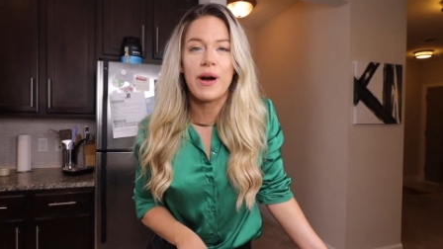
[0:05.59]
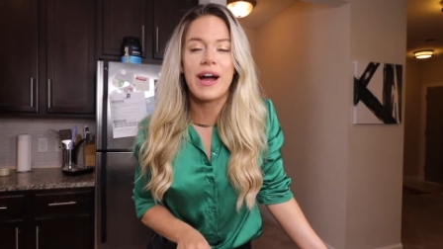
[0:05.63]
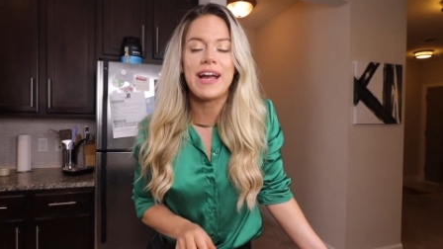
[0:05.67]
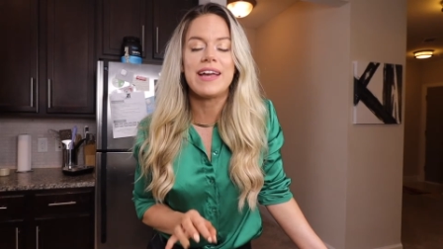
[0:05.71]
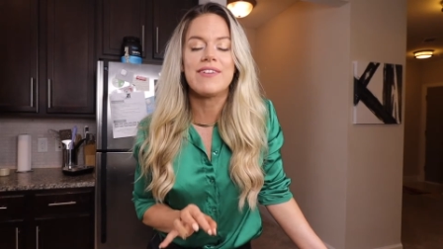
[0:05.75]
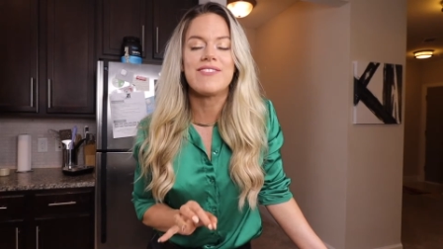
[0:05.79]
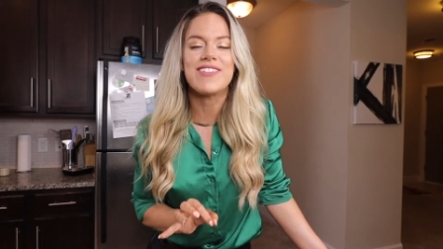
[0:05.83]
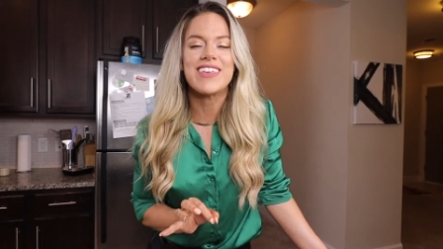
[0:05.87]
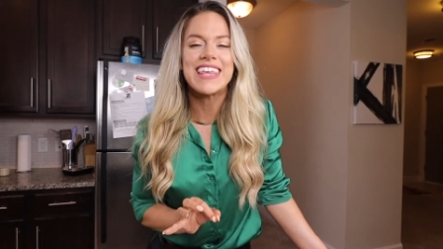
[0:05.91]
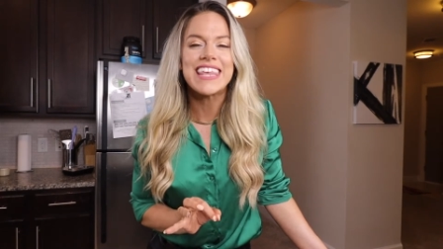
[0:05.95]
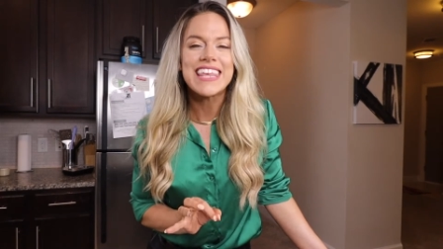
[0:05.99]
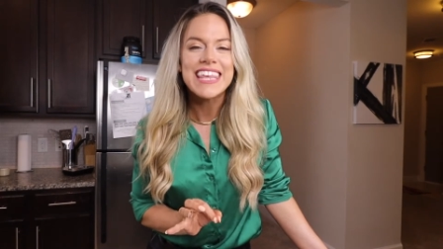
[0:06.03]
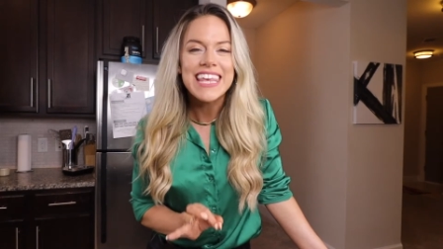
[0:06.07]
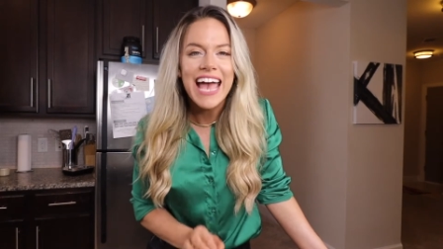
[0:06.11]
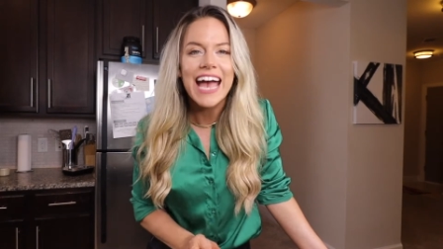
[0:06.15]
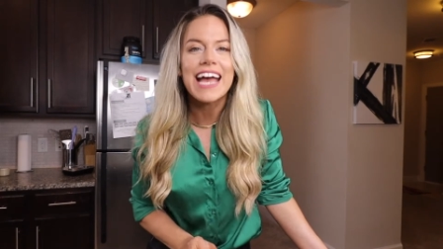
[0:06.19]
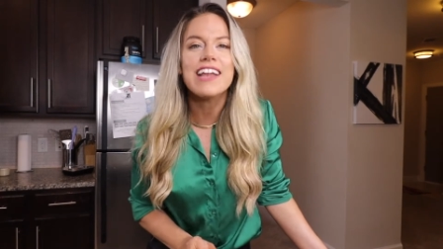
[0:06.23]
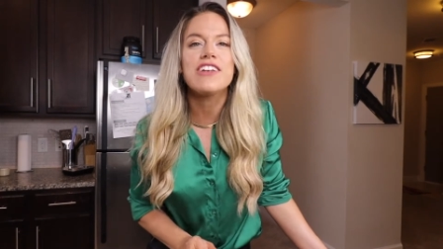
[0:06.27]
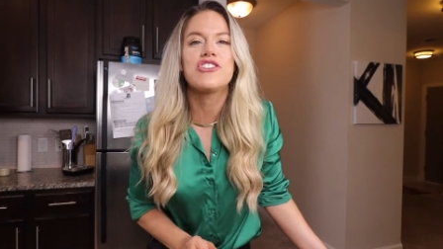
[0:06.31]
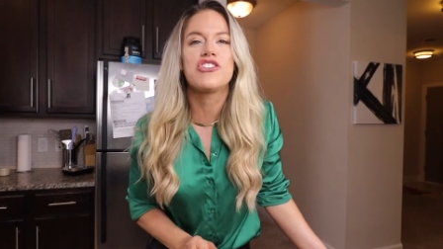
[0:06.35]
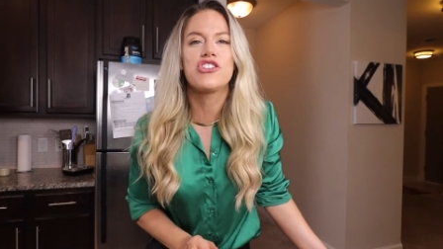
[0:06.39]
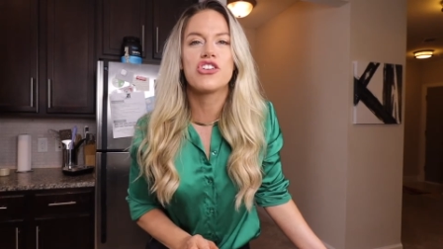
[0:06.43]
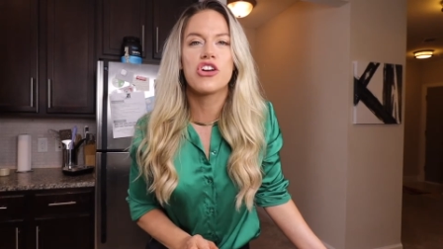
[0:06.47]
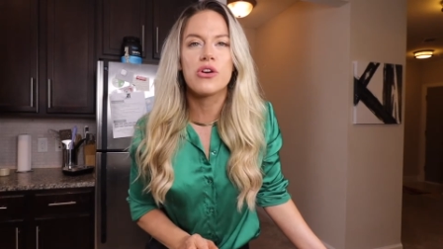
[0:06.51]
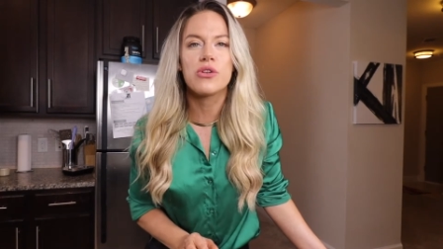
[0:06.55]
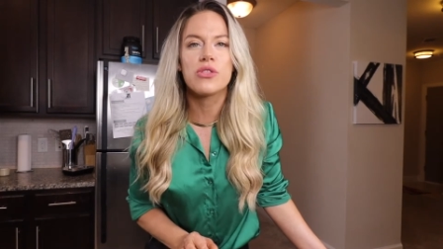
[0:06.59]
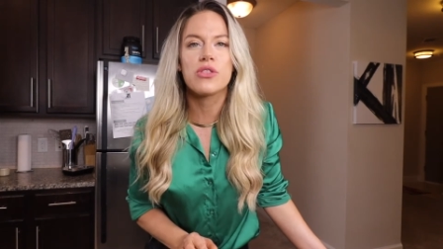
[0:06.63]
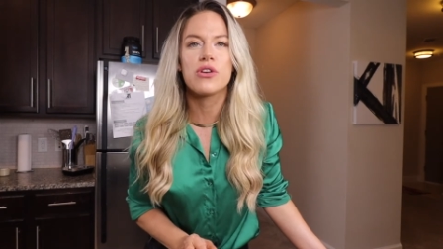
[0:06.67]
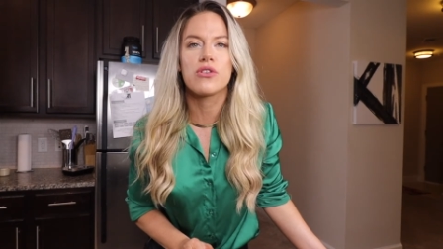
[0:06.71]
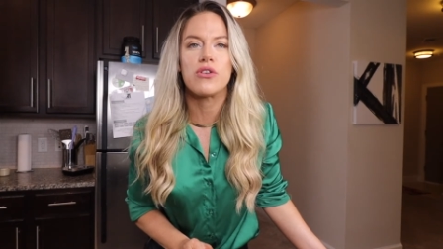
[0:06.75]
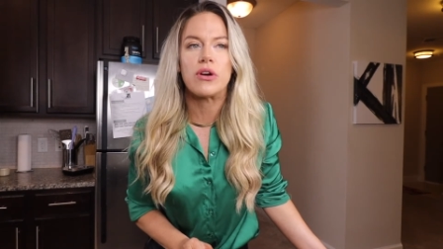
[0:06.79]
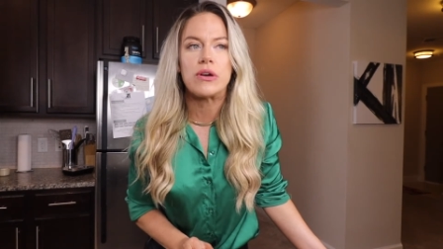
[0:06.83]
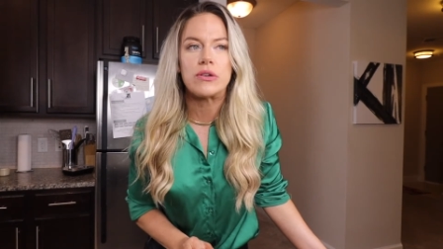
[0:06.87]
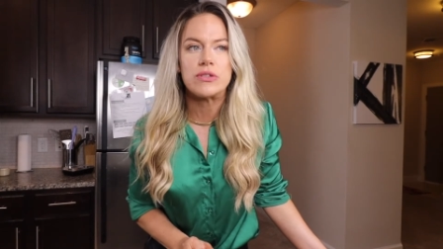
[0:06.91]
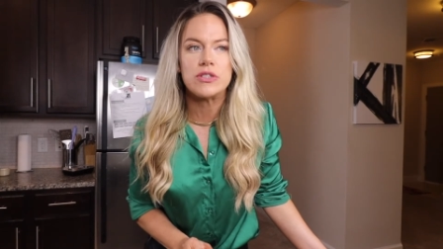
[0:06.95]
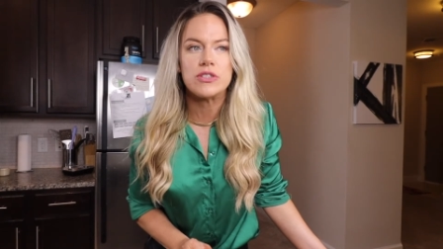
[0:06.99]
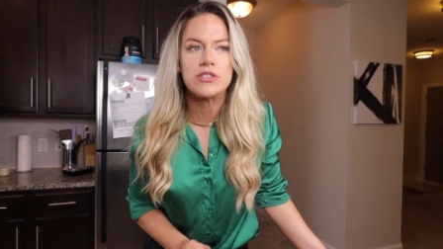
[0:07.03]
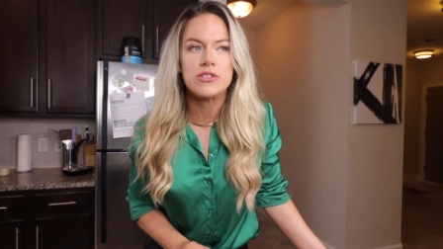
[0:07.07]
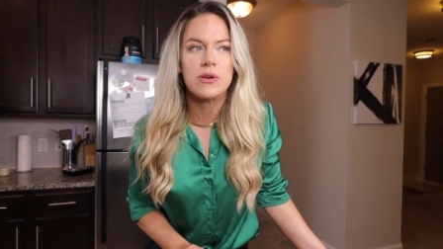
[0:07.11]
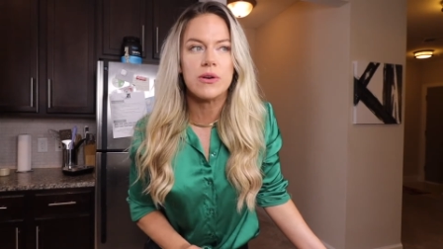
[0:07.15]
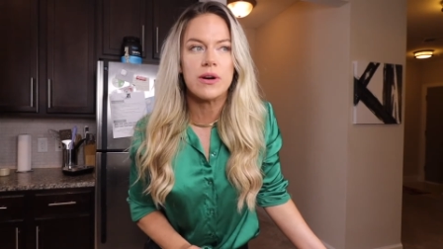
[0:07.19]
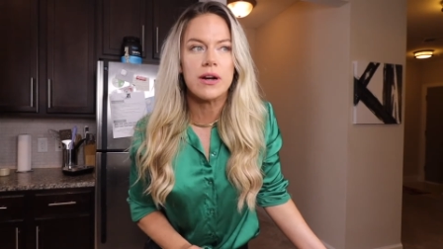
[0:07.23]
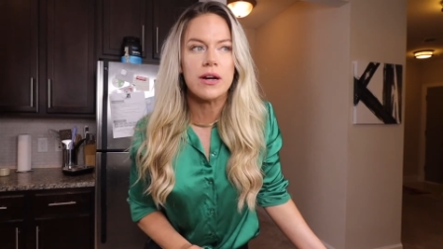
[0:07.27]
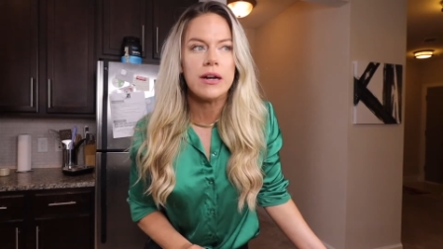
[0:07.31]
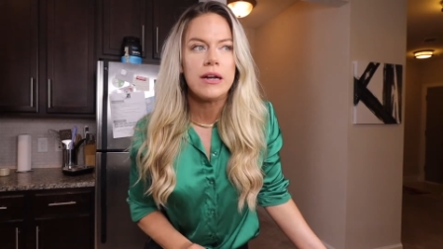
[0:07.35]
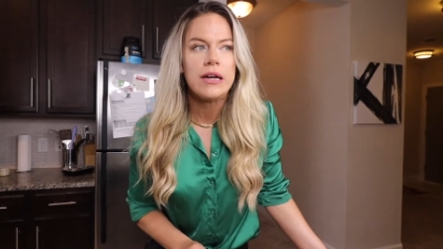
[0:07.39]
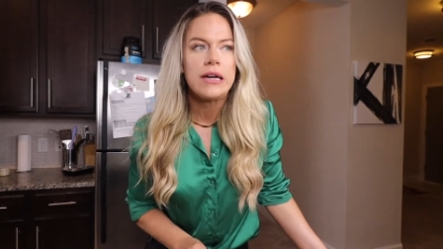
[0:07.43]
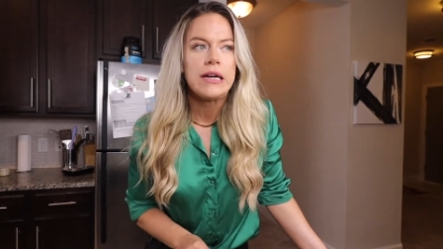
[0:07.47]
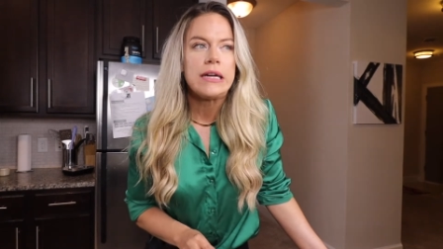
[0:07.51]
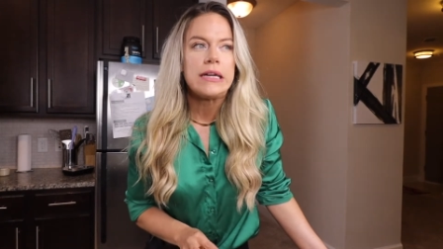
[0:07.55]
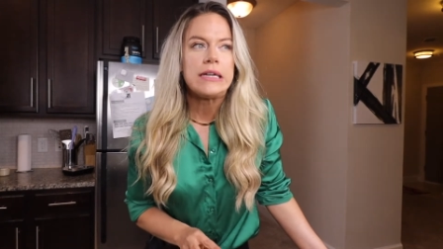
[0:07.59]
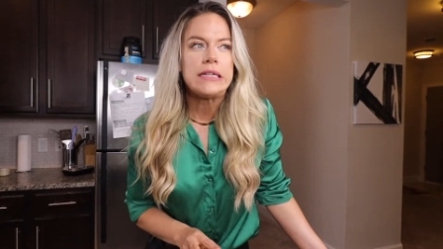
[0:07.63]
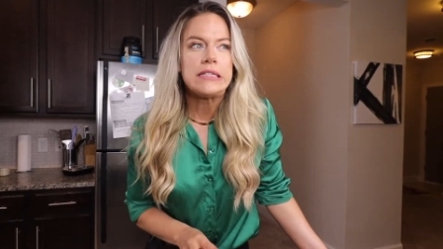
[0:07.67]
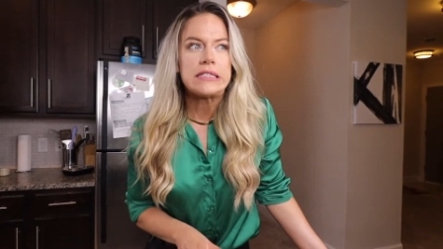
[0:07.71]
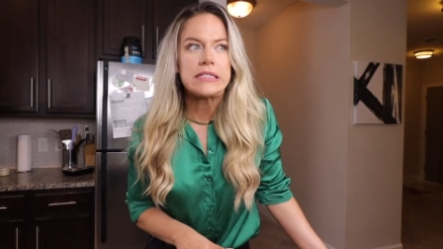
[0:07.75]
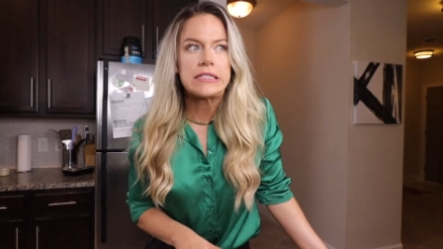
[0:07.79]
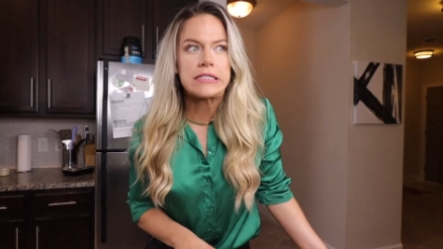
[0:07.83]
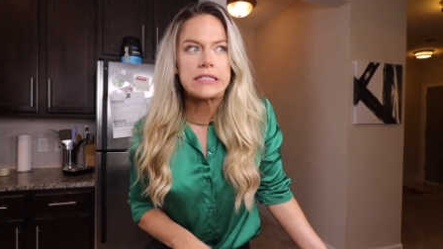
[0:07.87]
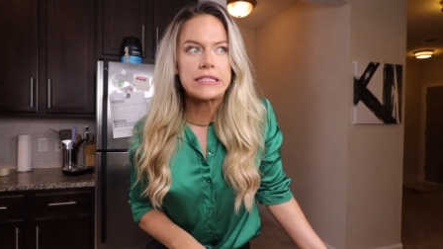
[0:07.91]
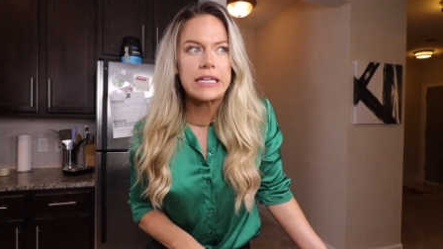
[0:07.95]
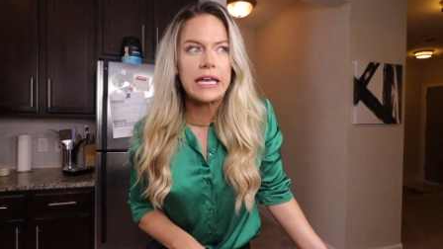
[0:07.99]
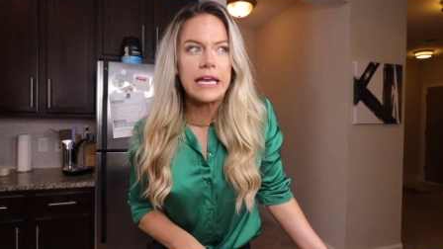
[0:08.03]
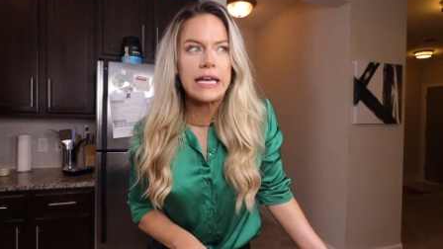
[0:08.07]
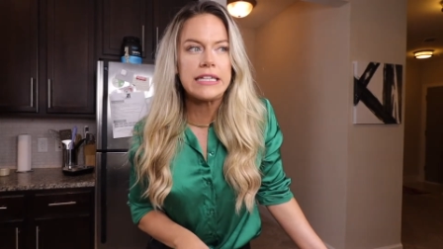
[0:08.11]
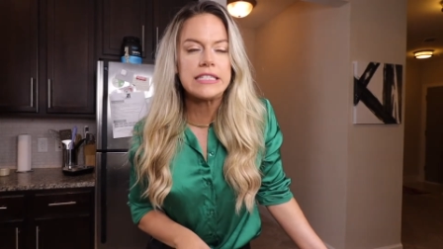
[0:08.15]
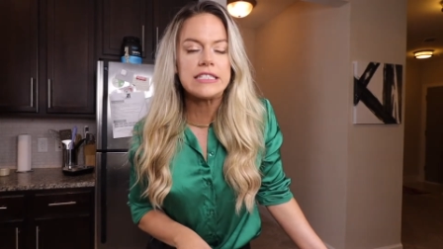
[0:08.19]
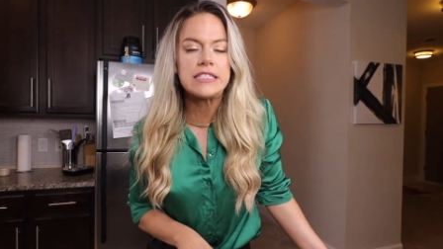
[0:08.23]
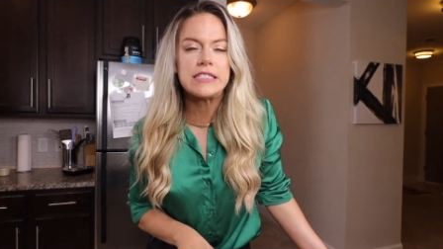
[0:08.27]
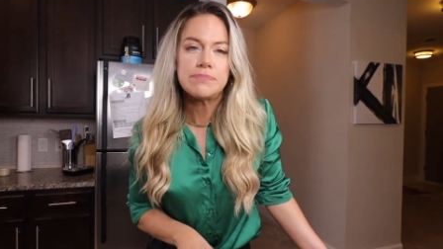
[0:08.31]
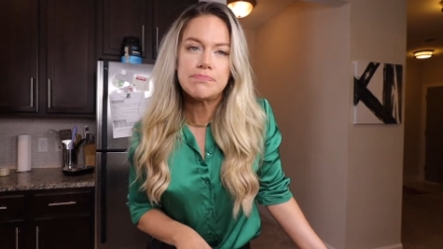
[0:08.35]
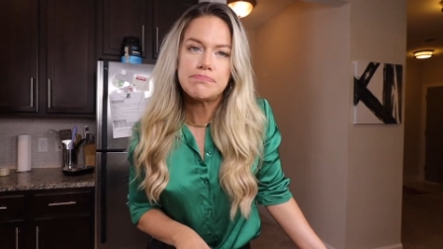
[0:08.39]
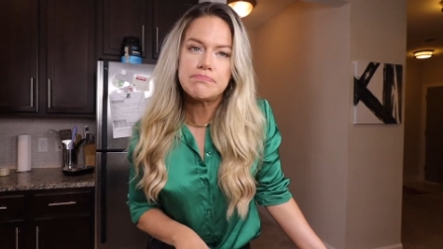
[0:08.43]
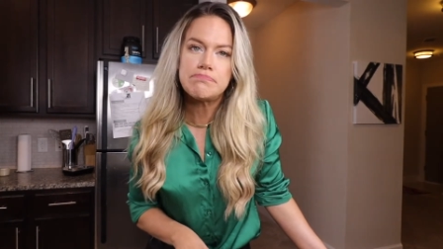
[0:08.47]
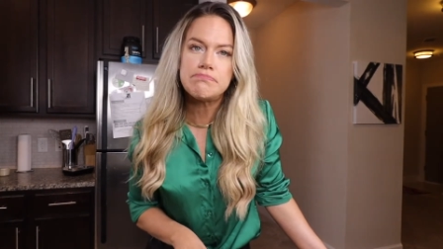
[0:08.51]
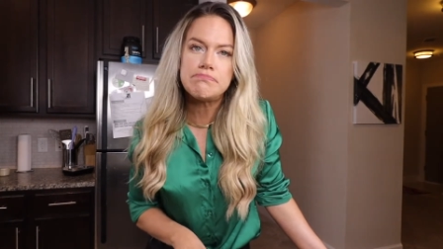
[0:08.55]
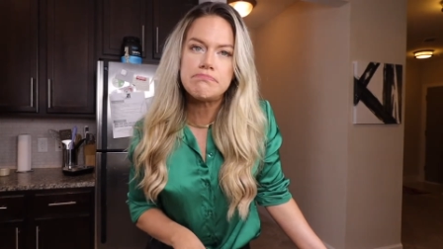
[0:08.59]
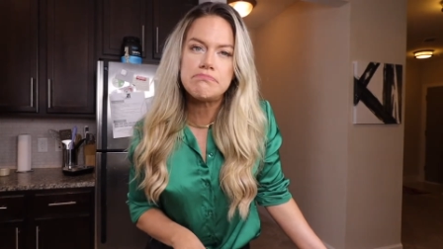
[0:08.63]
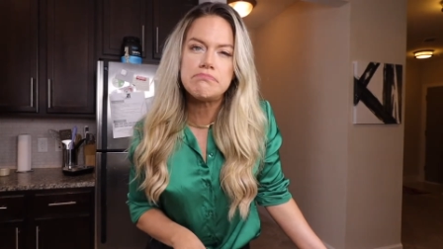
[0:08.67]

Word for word: I have yet to go to the grocery store since mm,